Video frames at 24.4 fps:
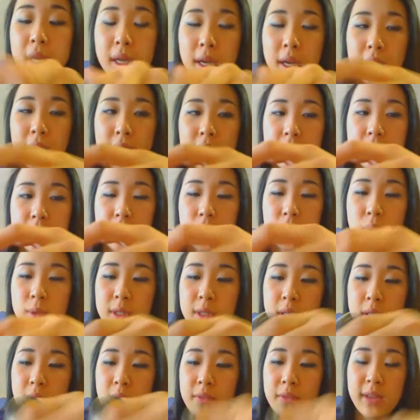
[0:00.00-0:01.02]
and it's a
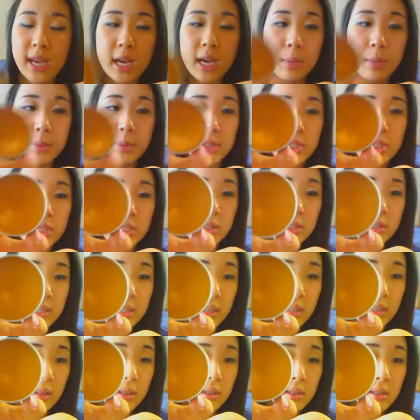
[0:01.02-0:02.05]
twist-off cap, and it just looks
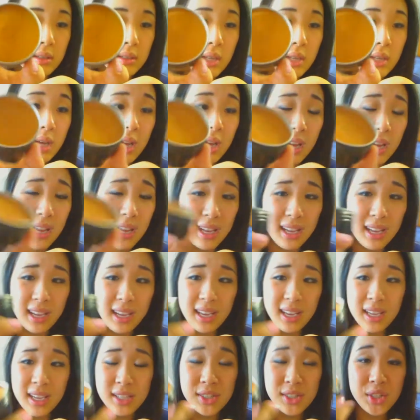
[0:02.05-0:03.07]
like this.
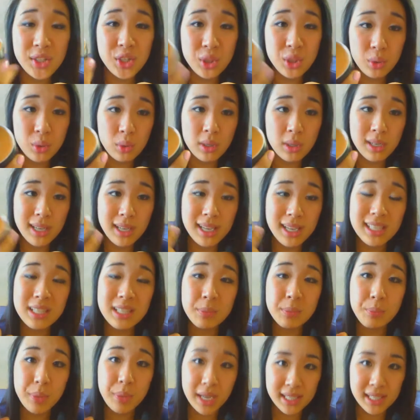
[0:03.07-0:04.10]
In short, it's
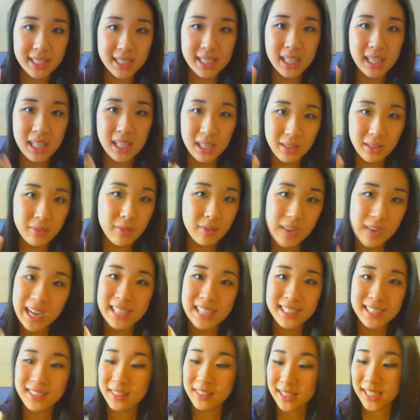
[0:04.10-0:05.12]
basically
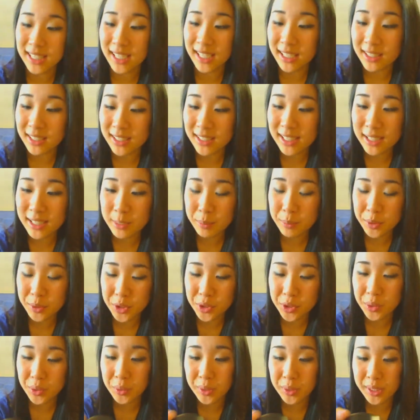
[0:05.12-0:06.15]
Vaseline. It's
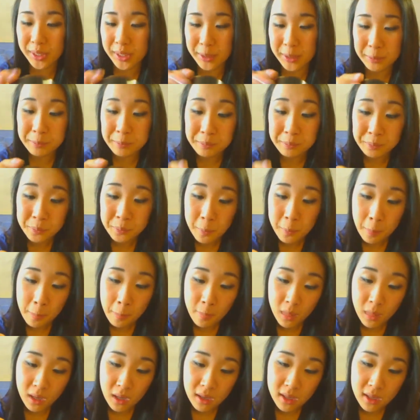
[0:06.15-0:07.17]
petroleum.
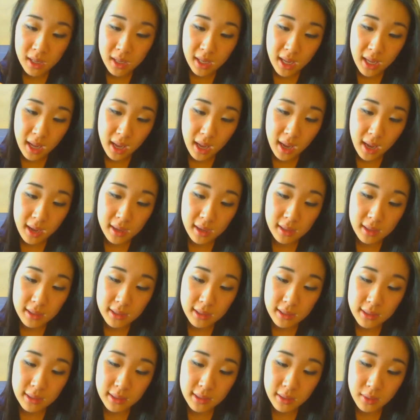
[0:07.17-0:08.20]

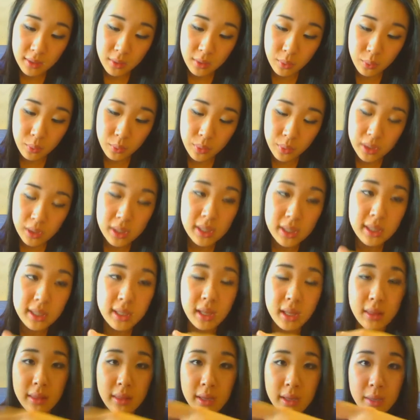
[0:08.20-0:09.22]
And the really
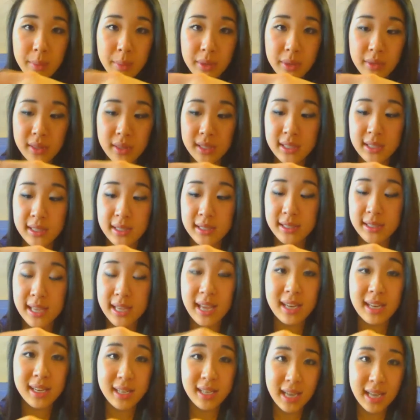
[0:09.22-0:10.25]
neat thing about this is
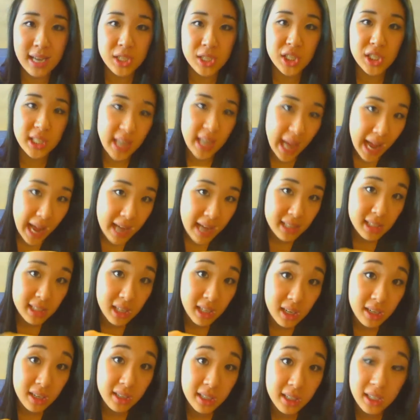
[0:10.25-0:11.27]
that it actually has
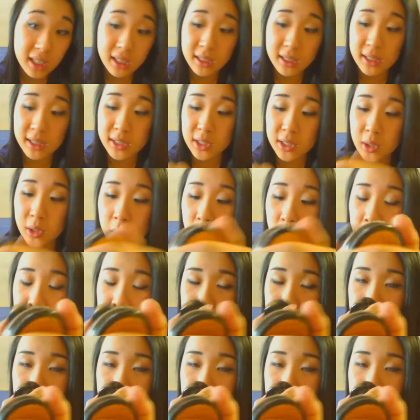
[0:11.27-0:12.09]
honey in it, so